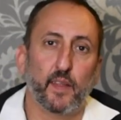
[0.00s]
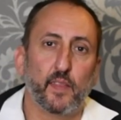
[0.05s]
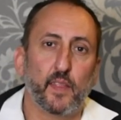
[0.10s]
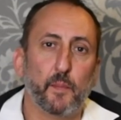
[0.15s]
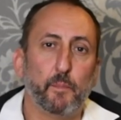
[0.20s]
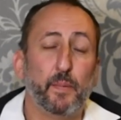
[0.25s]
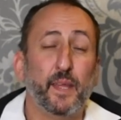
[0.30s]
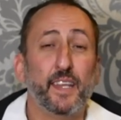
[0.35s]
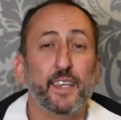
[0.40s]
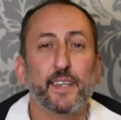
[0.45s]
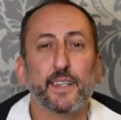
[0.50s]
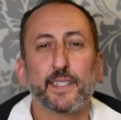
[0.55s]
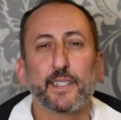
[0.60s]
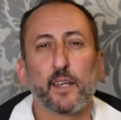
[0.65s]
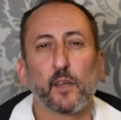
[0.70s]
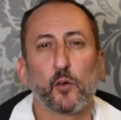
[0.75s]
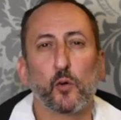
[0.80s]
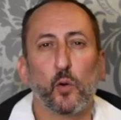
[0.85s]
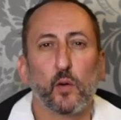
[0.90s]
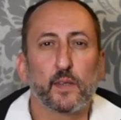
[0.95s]
The piñas
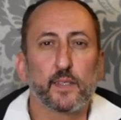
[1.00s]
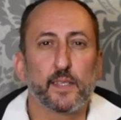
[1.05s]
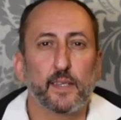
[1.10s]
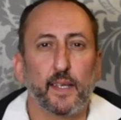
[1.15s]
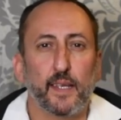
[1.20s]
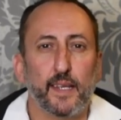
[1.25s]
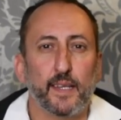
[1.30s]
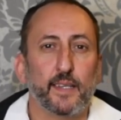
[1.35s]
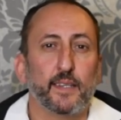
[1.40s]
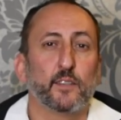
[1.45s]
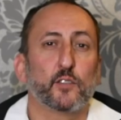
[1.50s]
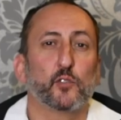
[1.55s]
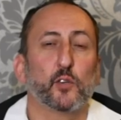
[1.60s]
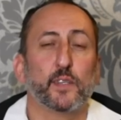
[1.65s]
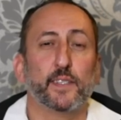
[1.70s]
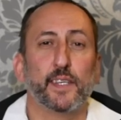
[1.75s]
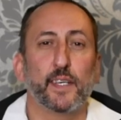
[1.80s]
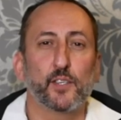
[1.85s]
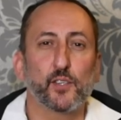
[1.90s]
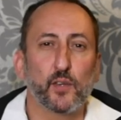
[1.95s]
are cooked in
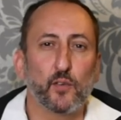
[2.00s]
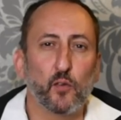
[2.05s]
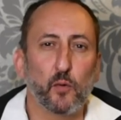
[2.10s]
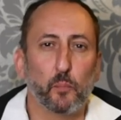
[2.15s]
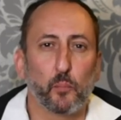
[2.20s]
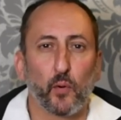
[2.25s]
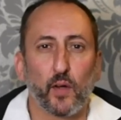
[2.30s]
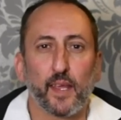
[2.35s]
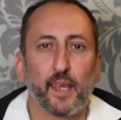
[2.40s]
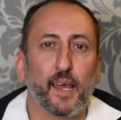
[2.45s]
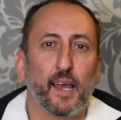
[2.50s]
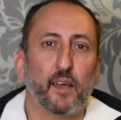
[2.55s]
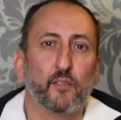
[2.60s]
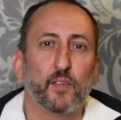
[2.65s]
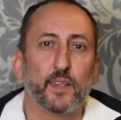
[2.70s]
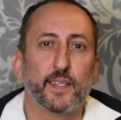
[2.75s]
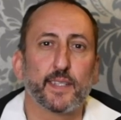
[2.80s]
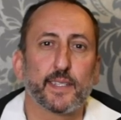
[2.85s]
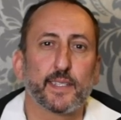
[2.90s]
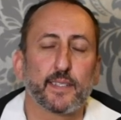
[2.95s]
traditional brick
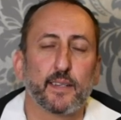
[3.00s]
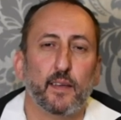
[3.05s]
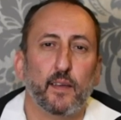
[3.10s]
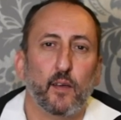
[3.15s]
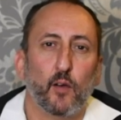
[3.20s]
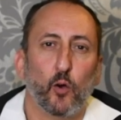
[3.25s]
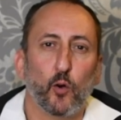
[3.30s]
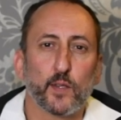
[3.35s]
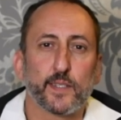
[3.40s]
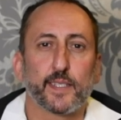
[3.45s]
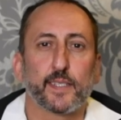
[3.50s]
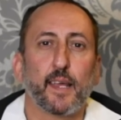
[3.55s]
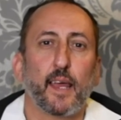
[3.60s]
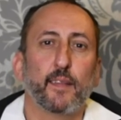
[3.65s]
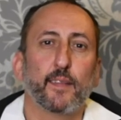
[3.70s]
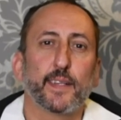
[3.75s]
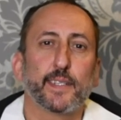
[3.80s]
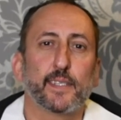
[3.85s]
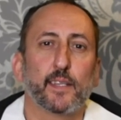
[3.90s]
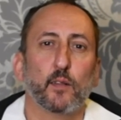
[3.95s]
ovens or
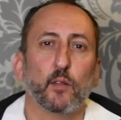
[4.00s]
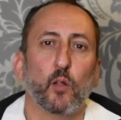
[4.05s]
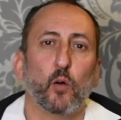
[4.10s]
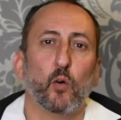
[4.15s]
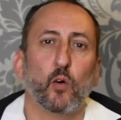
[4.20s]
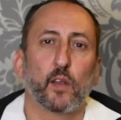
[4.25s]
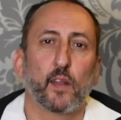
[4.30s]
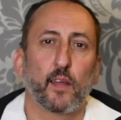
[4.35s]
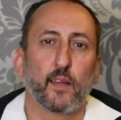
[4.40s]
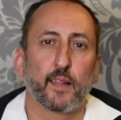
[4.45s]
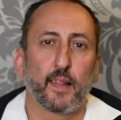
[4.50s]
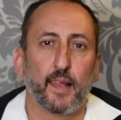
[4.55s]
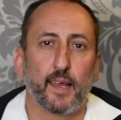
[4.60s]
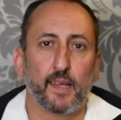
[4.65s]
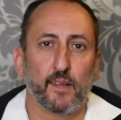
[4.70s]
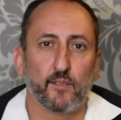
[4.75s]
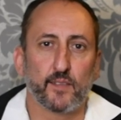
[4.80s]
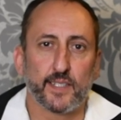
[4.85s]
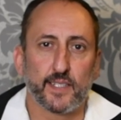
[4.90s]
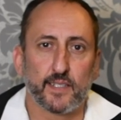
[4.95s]
stainless steel
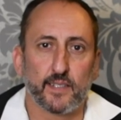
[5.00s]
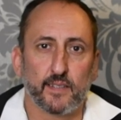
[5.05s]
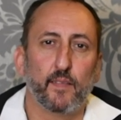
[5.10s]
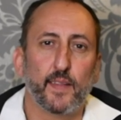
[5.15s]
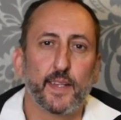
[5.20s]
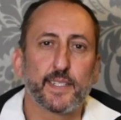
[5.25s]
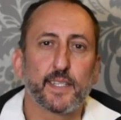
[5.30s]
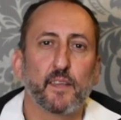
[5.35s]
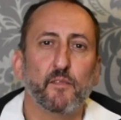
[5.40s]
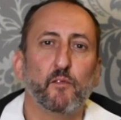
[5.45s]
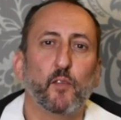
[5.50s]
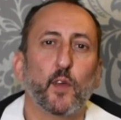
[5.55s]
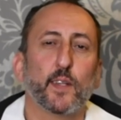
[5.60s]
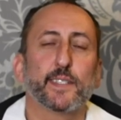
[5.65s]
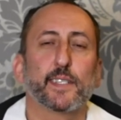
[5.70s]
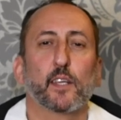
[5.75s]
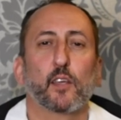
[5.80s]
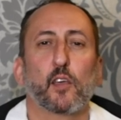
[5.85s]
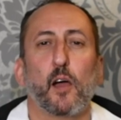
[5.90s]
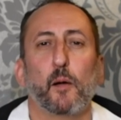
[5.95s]
autoclaves. This
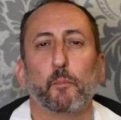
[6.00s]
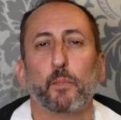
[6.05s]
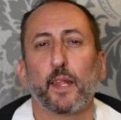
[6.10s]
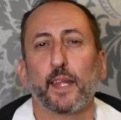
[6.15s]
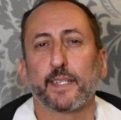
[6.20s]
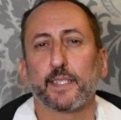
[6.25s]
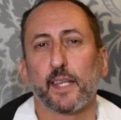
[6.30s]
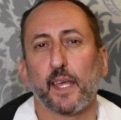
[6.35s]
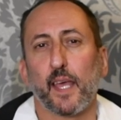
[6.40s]
converts the complex